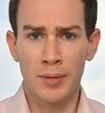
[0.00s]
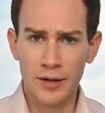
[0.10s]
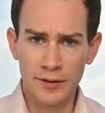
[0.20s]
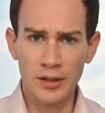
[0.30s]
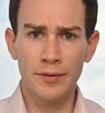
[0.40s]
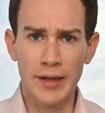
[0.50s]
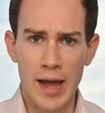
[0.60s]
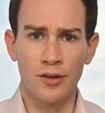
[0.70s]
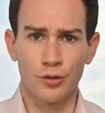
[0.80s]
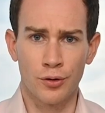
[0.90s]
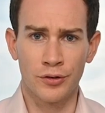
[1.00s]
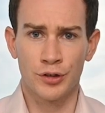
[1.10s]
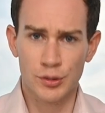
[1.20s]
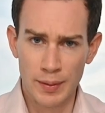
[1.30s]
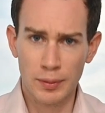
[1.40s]
But if you live in the Azores,
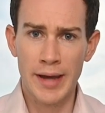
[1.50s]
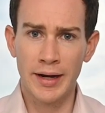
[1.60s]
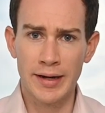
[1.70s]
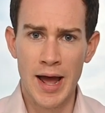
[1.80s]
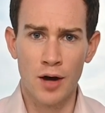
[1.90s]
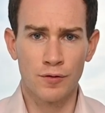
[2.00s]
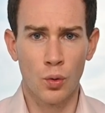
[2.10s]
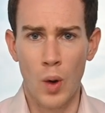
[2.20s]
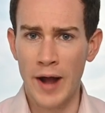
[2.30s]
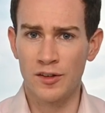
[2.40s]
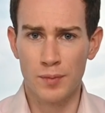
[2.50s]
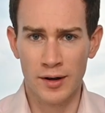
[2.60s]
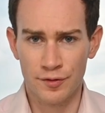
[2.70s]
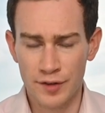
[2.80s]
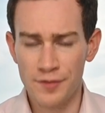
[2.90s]
you should be planning now for
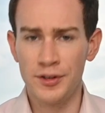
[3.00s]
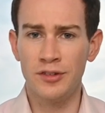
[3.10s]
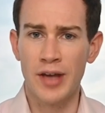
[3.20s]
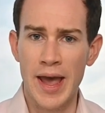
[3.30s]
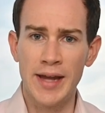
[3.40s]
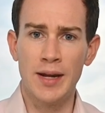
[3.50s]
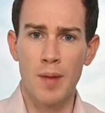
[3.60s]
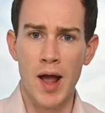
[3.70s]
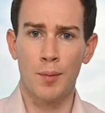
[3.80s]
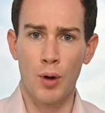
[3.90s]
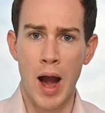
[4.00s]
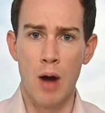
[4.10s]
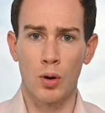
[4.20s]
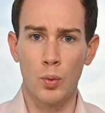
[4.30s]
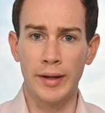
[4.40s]
widespread 50 to 80 mile per
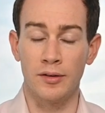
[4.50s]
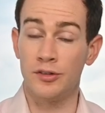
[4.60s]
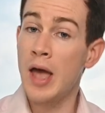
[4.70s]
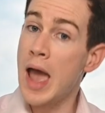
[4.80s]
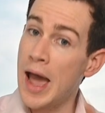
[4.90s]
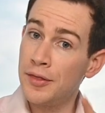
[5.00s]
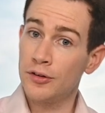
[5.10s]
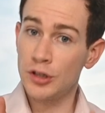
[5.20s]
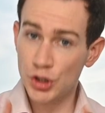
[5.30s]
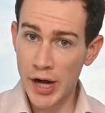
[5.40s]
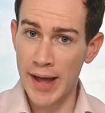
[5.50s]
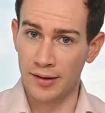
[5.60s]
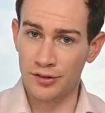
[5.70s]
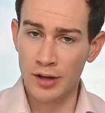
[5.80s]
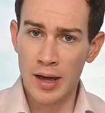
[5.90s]
hour winds. And there's a
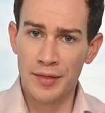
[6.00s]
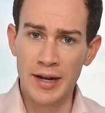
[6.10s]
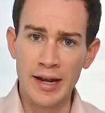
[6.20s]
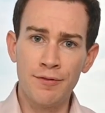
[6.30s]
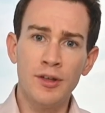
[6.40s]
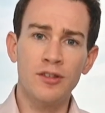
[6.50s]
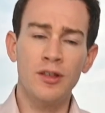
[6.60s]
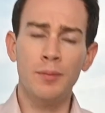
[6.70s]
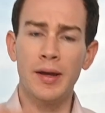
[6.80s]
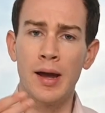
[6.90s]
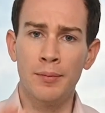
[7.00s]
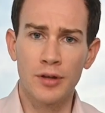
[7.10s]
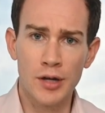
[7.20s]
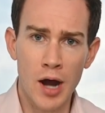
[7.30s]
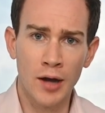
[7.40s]
chance that if this thing
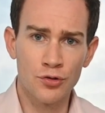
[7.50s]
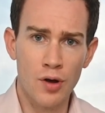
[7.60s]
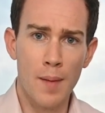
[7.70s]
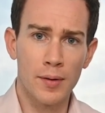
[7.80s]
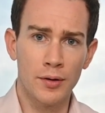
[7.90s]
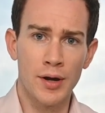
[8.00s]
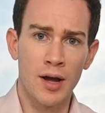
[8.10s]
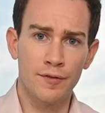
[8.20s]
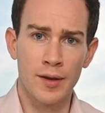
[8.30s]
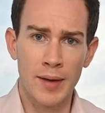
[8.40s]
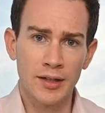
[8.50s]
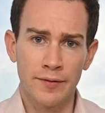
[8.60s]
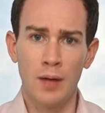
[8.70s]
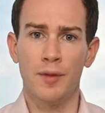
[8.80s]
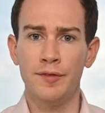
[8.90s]
becomes non-tropical enough, it might
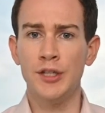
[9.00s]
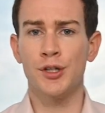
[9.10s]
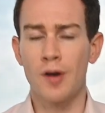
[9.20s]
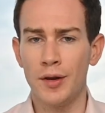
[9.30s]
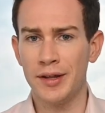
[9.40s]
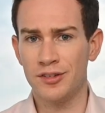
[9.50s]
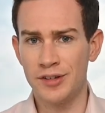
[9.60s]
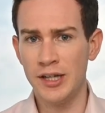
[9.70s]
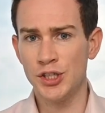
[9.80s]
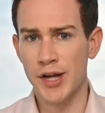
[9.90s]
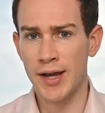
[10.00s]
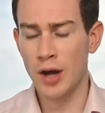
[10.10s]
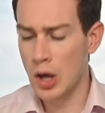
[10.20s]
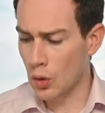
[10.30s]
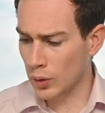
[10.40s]
develop a feature called a sting
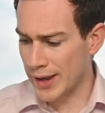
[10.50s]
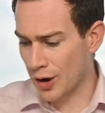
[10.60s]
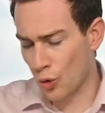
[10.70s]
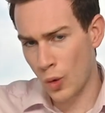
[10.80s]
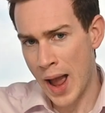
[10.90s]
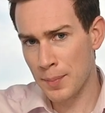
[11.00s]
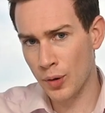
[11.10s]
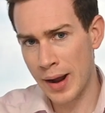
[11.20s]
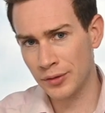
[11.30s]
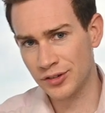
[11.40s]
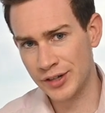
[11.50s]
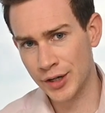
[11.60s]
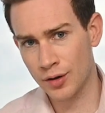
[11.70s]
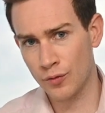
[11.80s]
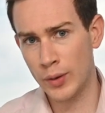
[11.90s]
jet, or like a wraparound
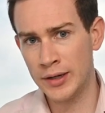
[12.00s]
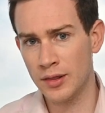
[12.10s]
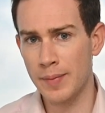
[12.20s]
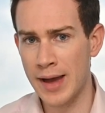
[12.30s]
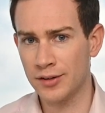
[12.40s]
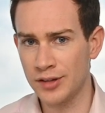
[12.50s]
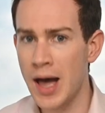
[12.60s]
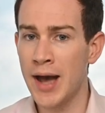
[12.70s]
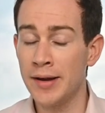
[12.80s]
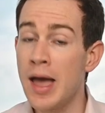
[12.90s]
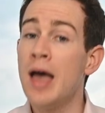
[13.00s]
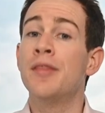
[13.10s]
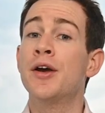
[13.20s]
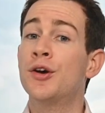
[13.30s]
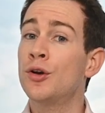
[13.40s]
stinger of wind in the backside
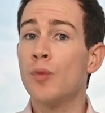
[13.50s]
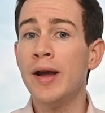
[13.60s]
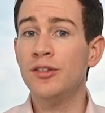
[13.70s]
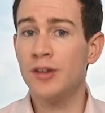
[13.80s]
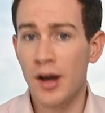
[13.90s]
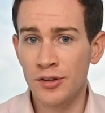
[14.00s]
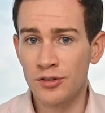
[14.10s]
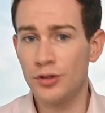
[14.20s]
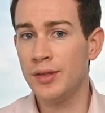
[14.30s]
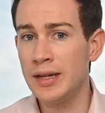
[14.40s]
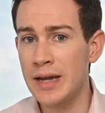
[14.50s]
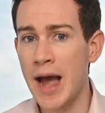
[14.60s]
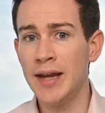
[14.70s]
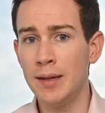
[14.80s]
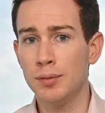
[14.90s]
that could raise gusts to the
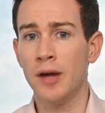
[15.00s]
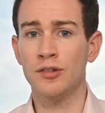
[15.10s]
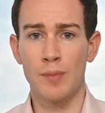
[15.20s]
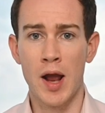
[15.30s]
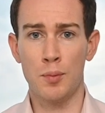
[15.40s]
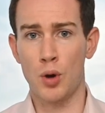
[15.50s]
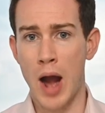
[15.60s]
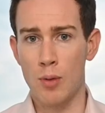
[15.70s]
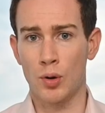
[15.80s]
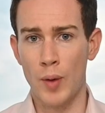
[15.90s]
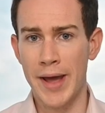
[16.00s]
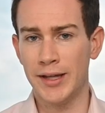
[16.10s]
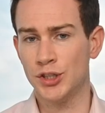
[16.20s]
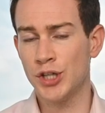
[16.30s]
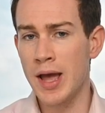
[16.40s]
90 plus mile per hour
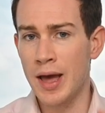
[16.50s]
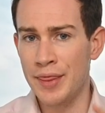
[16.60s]
range.